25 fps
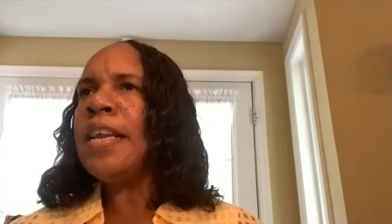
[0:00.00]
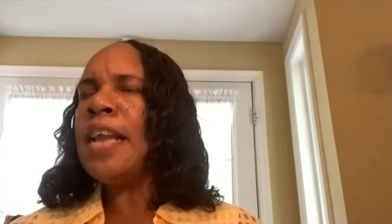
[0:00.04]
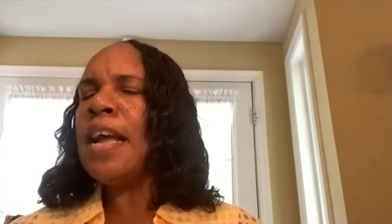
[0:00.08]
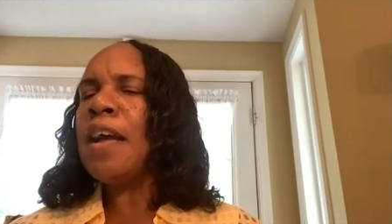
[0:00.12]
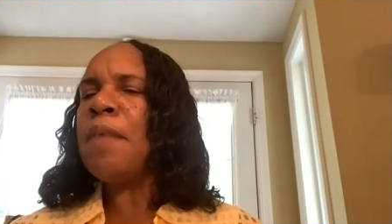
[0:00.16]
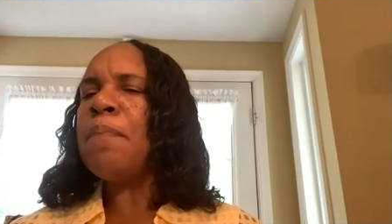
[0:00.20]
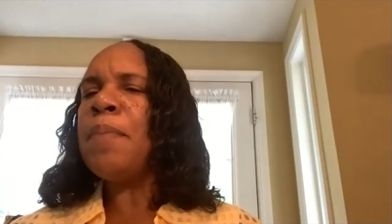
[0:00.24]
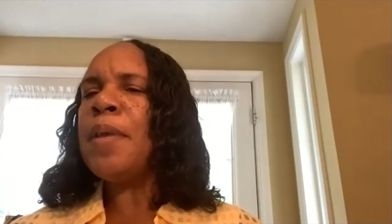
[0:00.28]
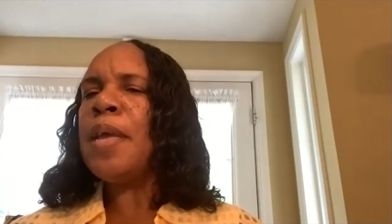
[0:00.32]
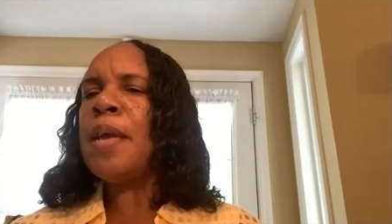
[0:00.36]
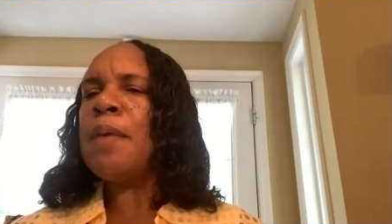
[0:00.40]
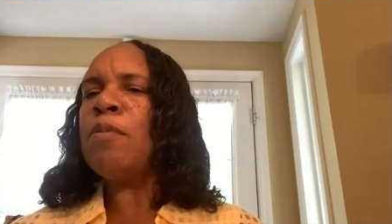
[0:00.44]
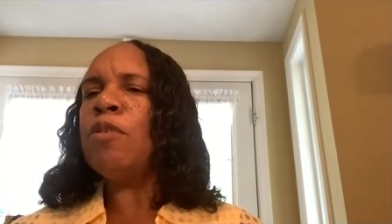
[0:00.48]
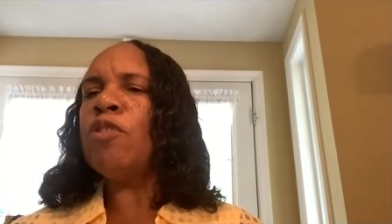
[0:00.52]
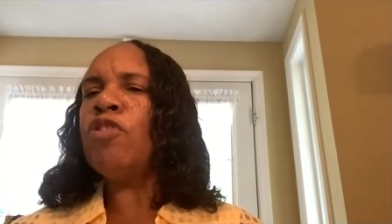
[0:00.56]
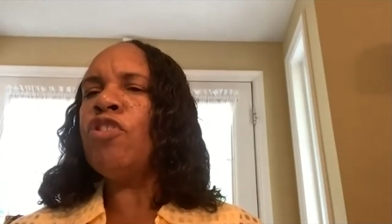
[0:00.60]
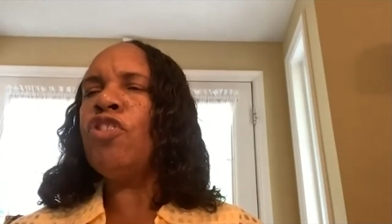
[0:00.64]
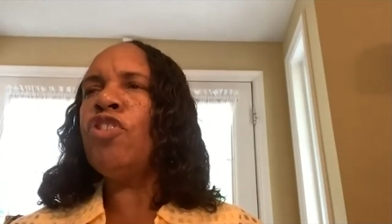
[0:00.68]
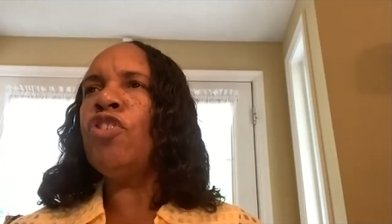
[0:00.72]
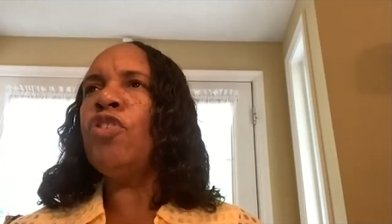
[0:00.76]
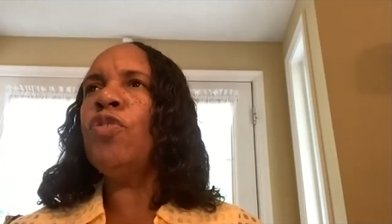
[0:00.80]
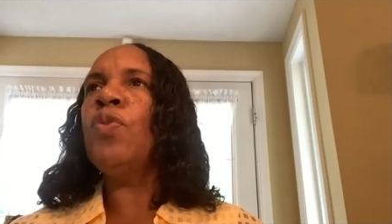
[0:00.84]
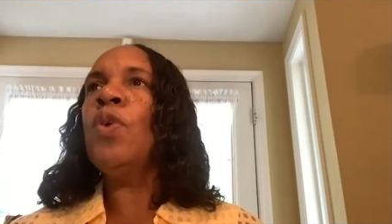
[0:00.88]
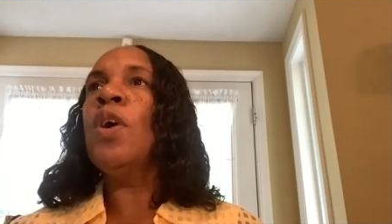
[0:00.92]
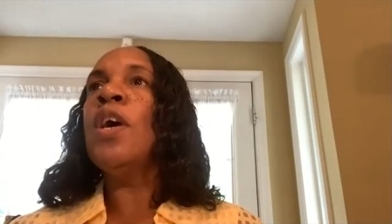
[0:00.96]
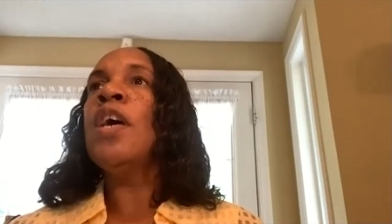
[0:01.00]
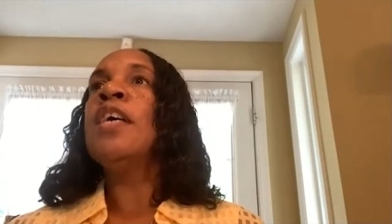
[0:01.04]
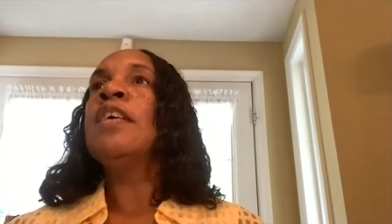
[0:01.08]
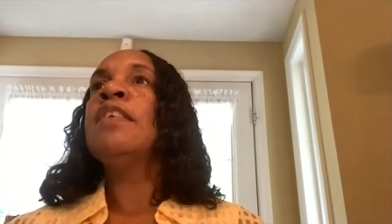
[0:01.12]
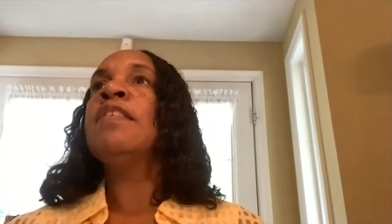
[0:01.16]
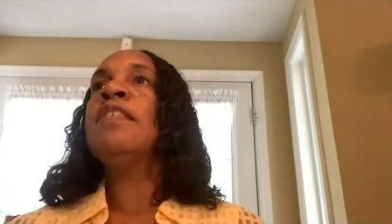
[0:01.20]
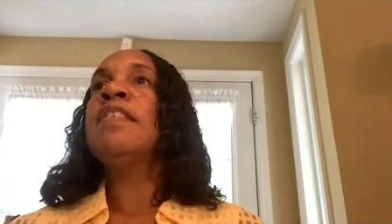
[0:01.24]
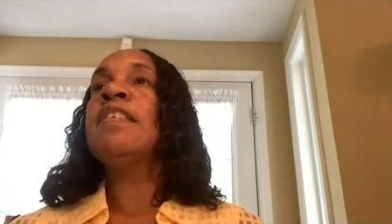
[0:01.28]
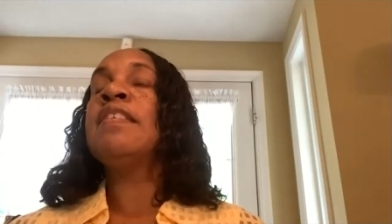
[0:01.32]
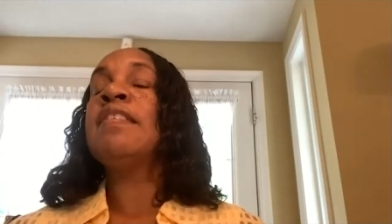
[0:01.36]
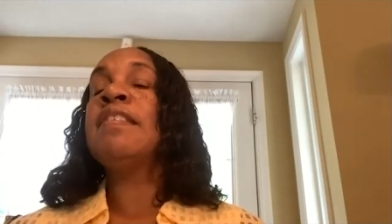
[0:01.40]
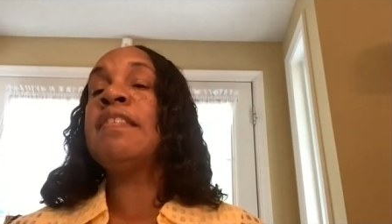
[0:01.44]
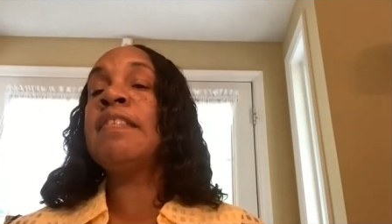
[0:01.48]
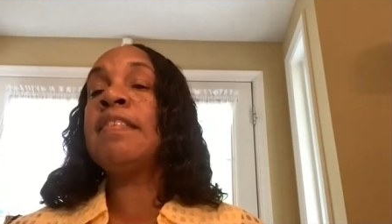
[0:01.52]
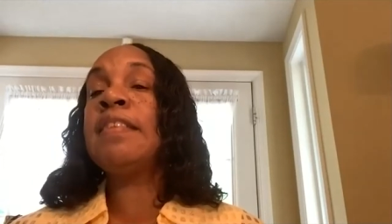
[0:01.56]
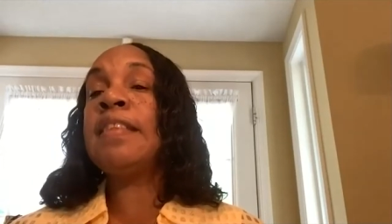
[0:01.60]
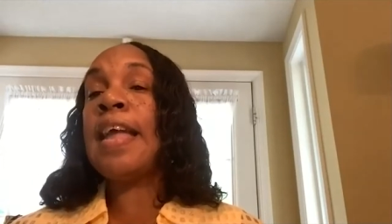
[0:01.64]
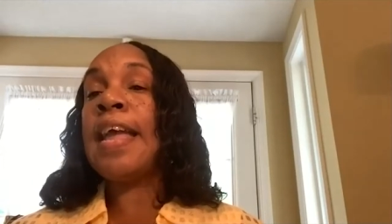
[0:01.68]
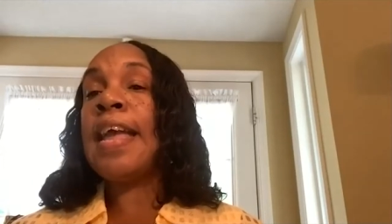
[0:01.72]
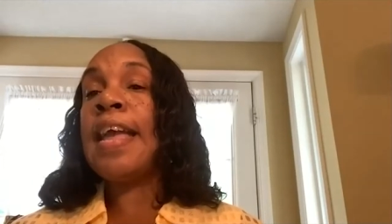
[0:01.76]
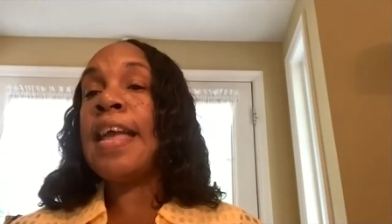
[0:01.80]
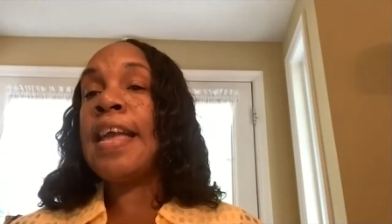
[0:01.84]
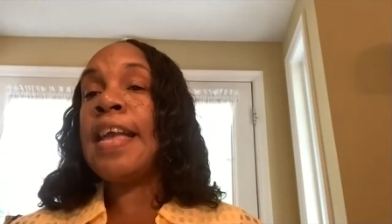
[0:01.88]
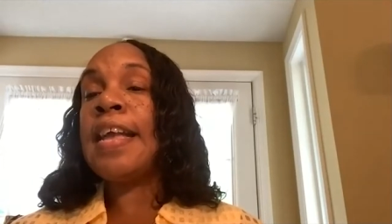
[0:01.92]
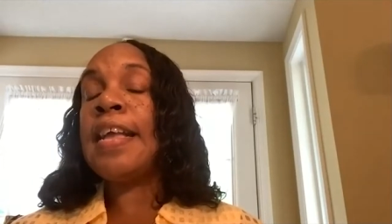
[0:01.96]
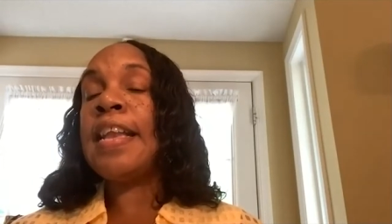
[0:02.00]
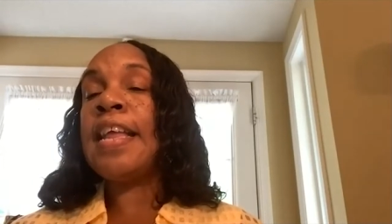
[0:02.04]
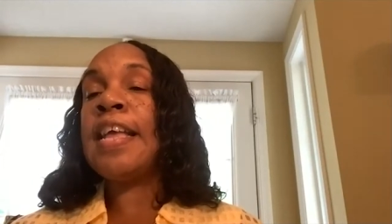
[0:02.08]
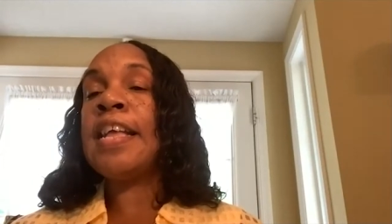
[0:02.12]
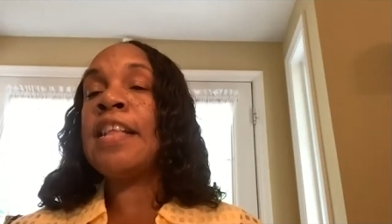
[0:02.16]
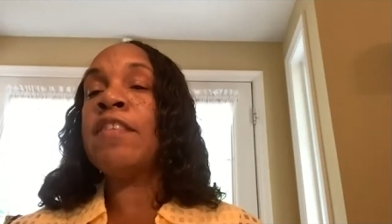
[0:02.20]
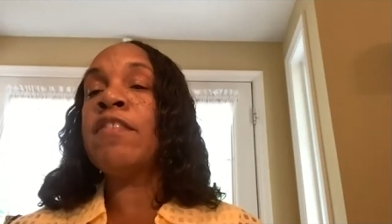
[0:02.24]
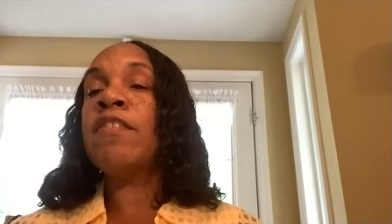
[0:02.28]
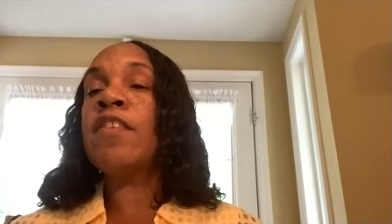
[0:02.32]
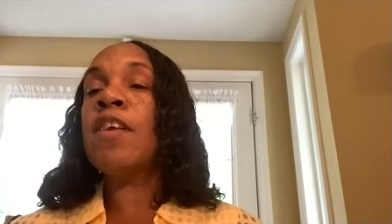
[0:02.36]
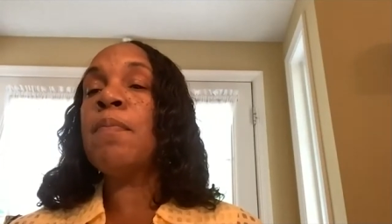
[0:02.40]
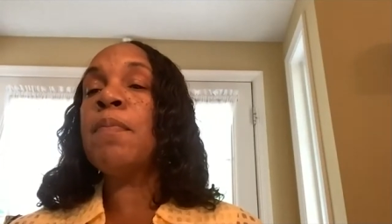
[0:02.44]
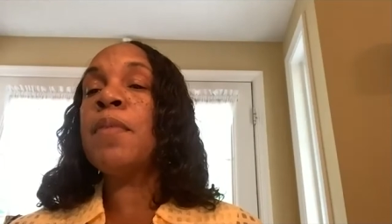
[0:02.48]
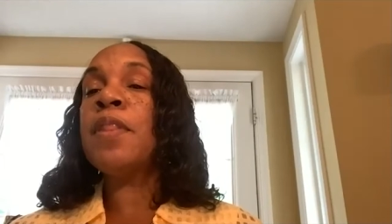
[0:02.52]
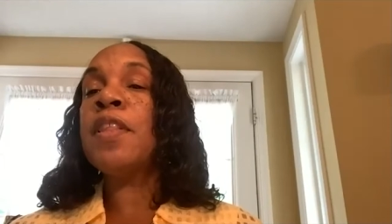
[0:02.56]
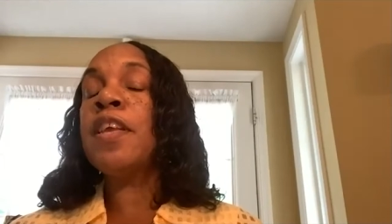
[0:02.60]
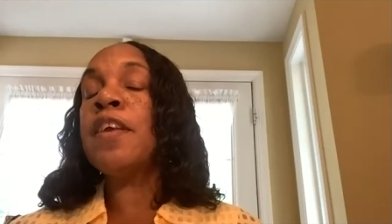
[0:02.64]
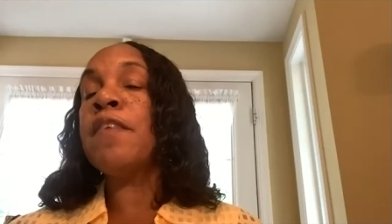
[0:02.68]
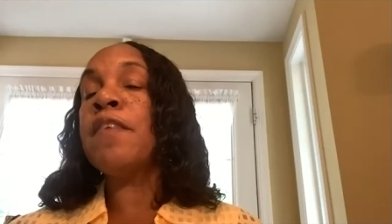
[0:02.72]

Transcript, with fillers: not be able to sustain in some of the